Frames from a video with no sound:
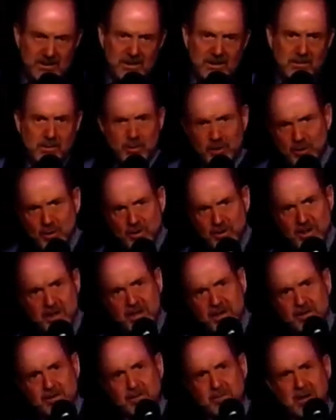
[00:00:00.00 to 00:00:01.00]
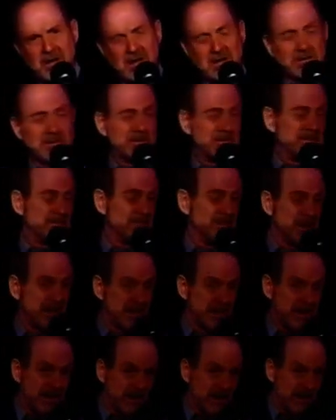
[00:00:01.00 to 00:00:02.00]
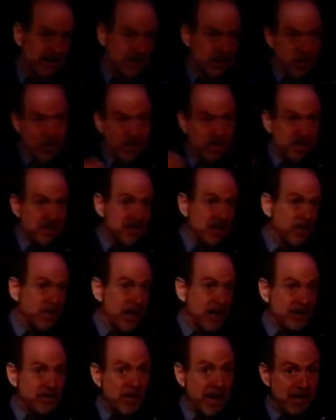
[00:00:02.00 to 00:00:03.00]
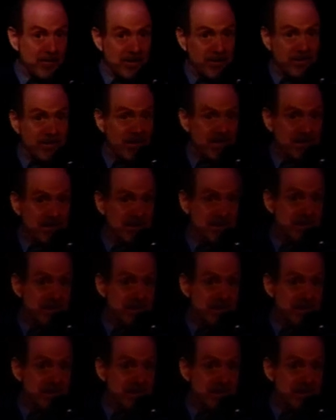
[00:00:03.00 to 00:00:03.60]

we were talking here about 20 some odd marathons